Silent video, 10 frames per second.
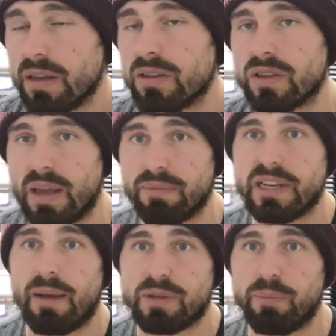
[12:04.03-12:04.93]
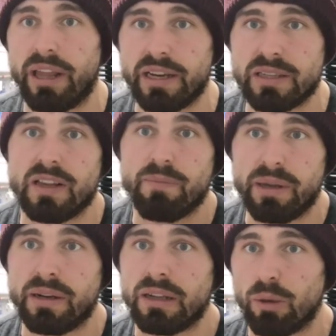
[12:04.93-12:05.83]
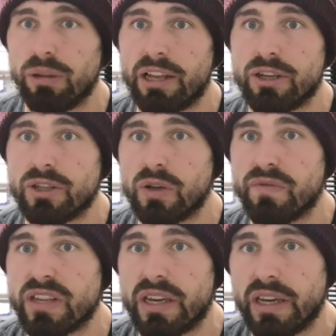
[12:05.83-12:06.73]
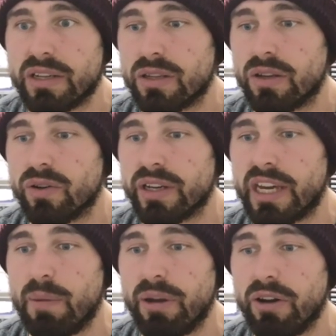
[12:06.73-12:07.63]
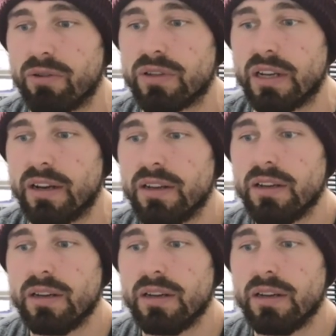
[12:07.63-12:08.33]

So them types of players that have been club legends over the years that they're going to keep inducting,